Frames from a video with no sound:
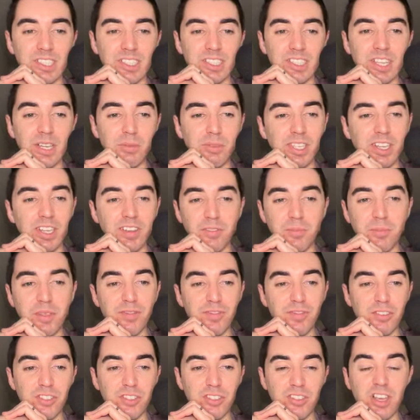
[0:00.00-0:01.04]
that would have to be
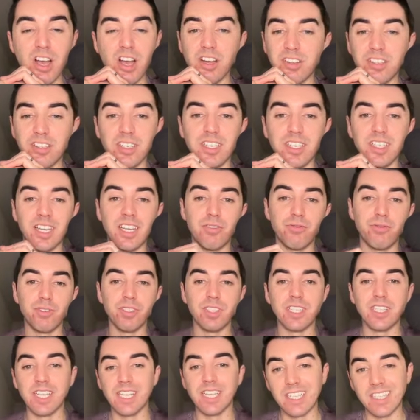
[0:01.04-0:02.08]
for Saka, and I
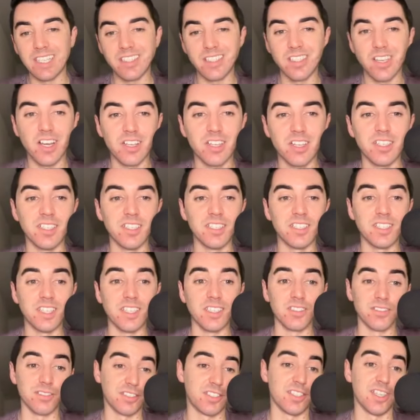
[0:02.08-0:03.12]
really like Saka as
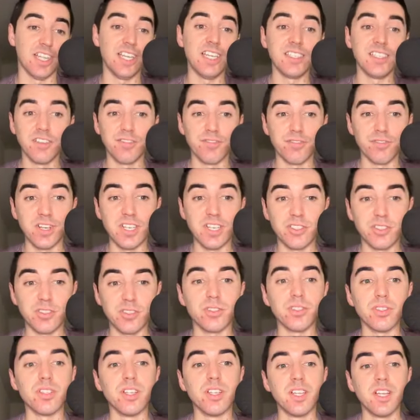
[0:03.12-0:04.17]
a slight
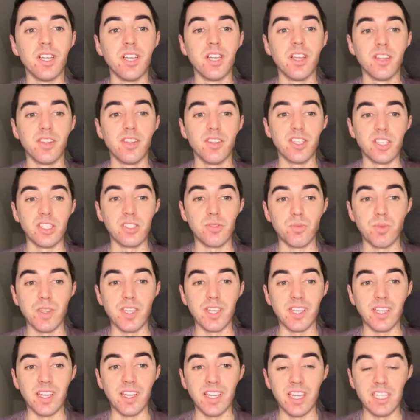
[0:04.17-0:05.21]
differential this
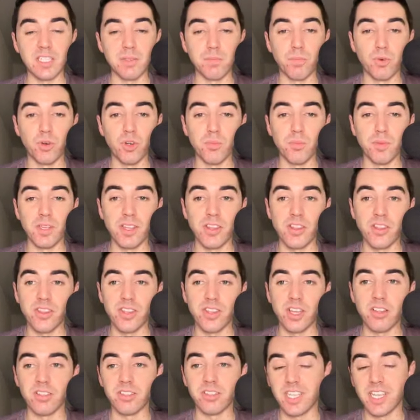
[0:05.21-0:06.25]
week against Bournemouth.
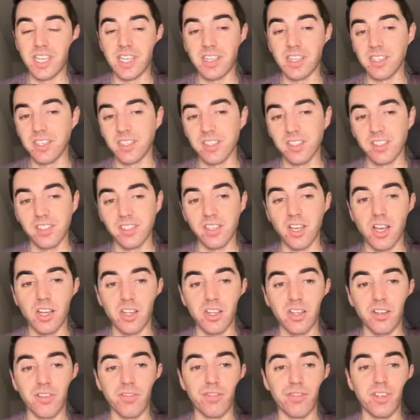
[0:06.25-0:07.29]
I'll take
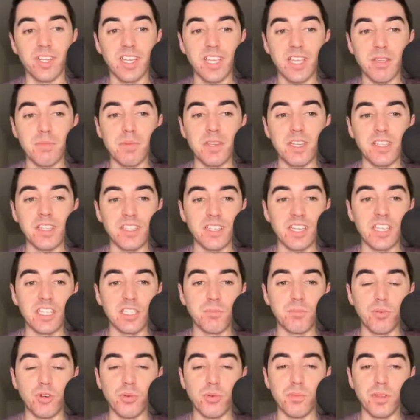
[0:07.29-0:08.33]
Saka for 90 minutes
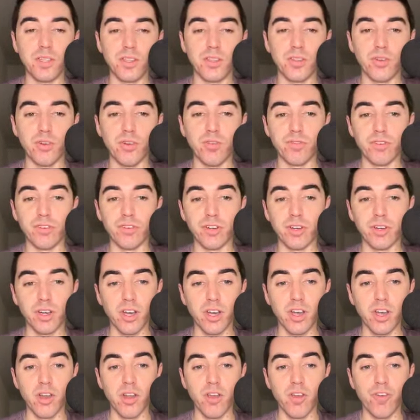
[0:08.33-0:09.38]
against Bournemouth over
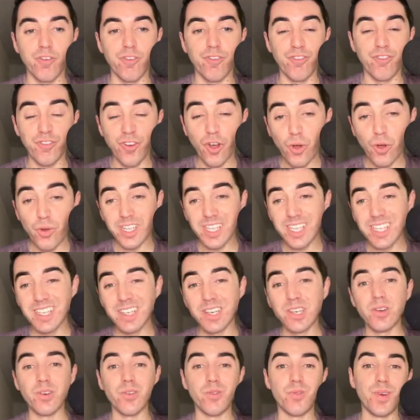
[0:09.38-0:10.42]

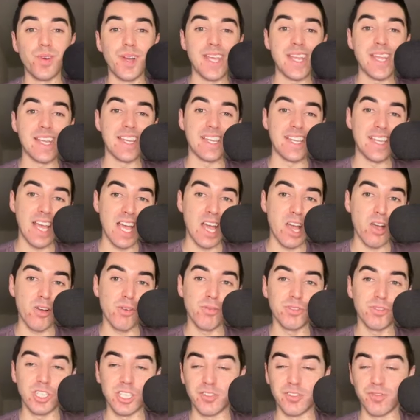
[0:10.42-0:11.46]
Foden right
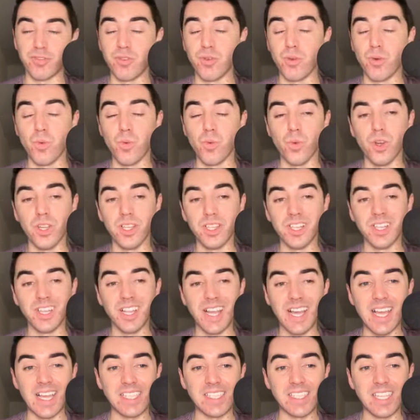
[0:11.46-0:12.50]
now, just for one
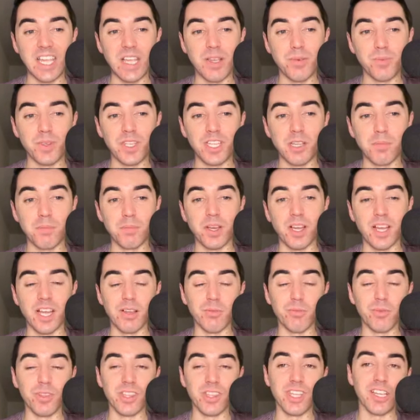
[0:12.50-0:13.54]
last game week. But
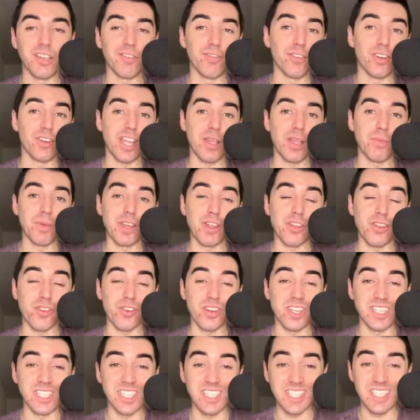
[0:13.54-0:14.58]
I would think for game week
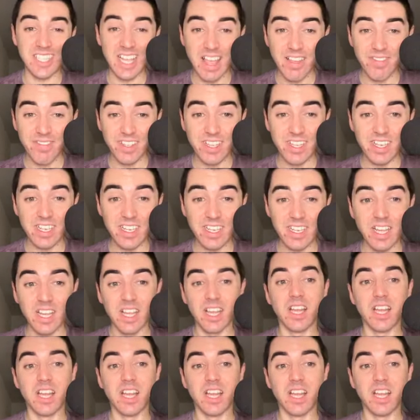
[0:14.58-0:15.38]
37,